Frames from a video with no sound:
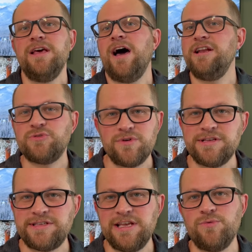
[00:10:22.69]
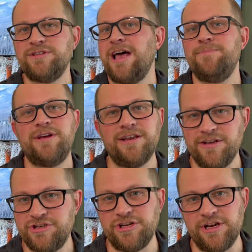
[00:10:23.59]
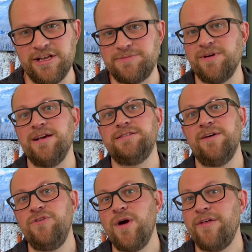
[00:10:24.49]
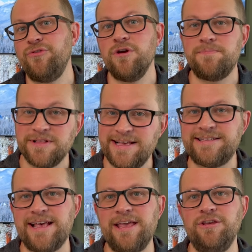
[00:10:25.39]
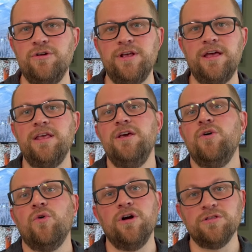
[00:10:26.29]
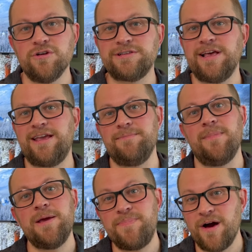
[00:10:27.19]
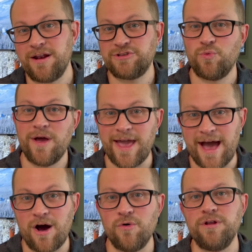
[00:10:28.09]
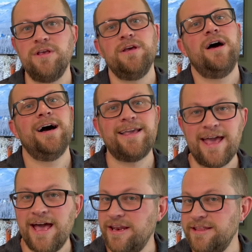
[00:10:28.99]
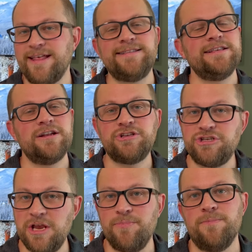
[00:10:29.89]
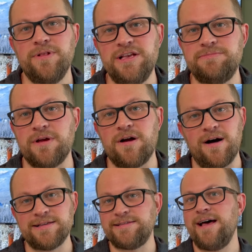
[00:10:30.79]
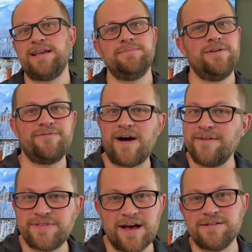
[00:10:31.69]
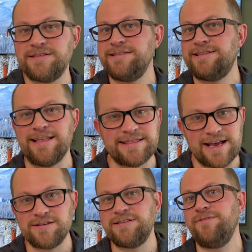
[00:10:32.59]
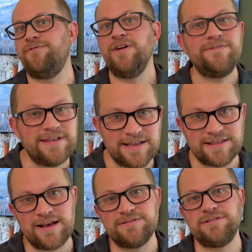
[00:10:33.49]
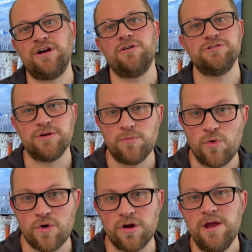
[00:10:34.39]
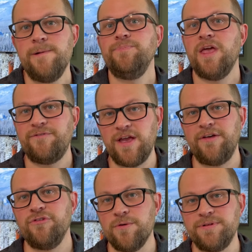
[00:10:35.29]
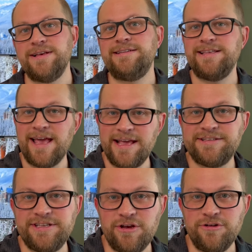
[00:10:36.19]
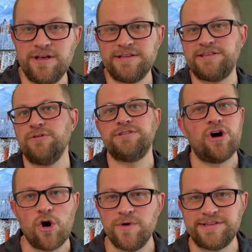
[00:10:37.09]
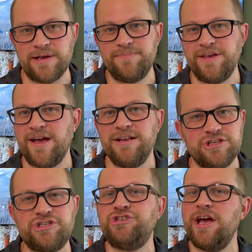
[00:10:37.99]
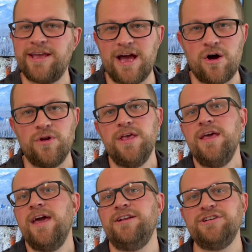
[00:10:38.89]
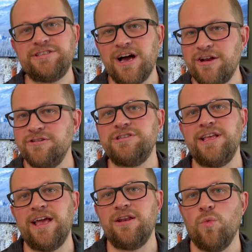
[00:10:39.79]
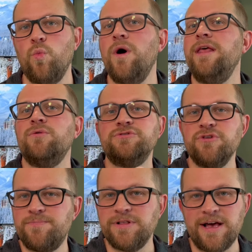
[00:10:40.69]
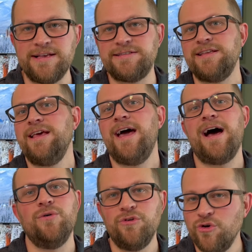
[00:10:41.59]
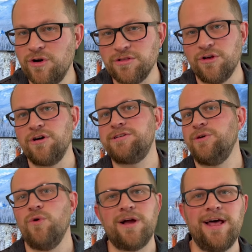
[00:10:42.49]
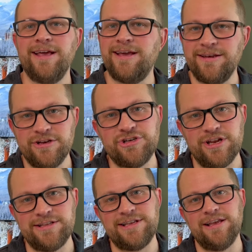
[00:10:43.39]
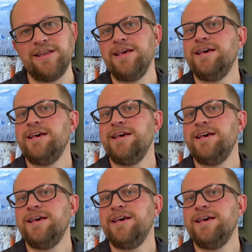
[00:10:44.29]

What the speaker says: I just want to see what type of condition it is, because if you have to replace that unit or it looks like it might be on its way out, again, that's not a cheap replacement cost. That could be $5,000, $10,000, $15,000 or more if you have to replace the AC unit. So it's always something I just check out, and just to understand when it was replaced, how new it looks, and what kind of condition it's in.